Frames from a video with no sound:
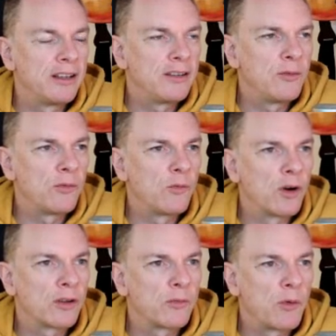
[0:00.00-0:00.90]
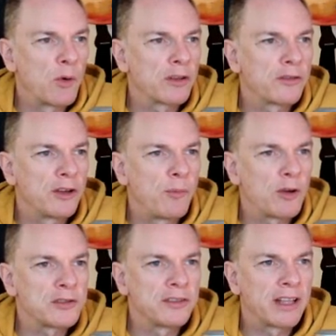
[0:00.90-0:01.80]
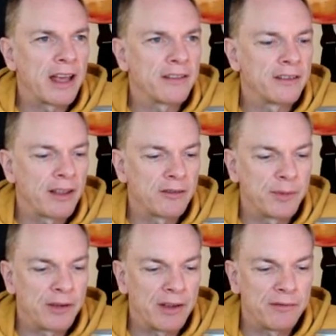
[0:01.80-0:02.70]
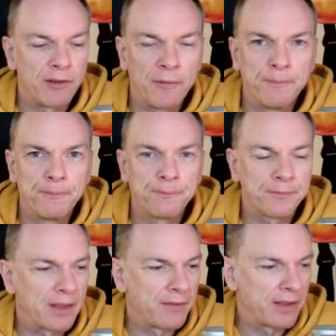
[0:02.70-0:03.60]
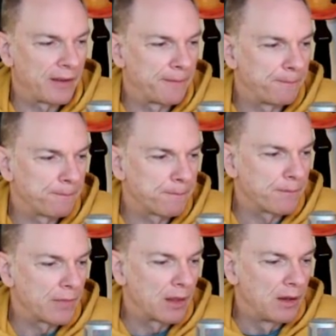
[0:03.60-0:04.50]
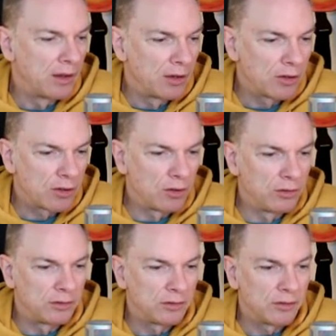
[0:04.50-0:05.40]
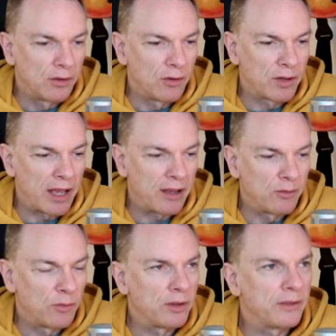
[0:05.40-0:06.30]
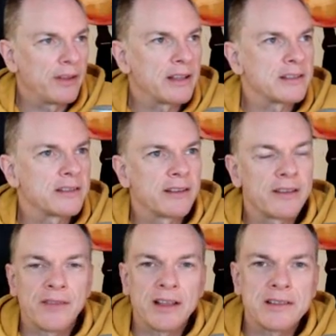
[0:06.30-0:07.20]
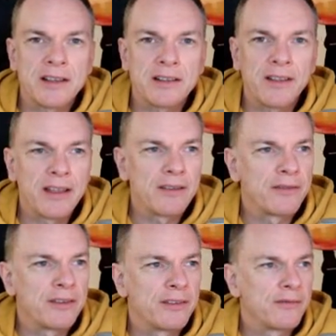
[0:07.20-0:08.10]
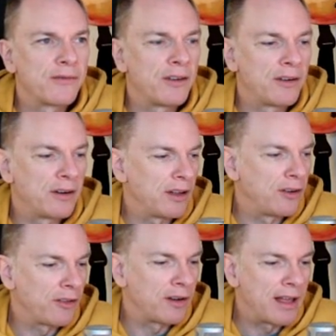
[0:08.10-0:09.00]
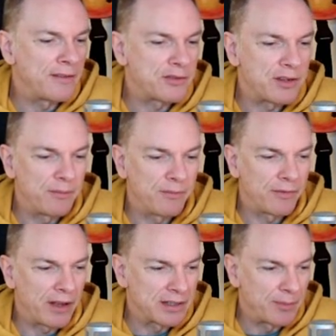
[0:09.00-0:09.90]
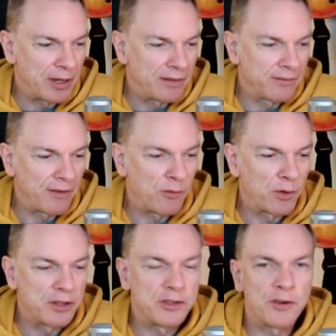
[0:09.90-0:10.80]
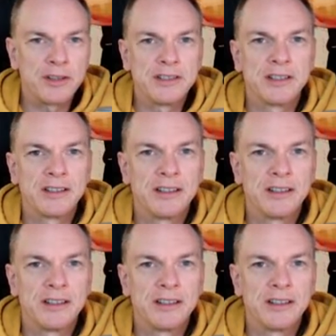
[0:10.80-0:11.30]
you work we work through a puzzle together, that would be great fun. I think. Cool. Okay. Well, that's that, that's it. I think for for another live stream. Thanks a million for everyone who joined,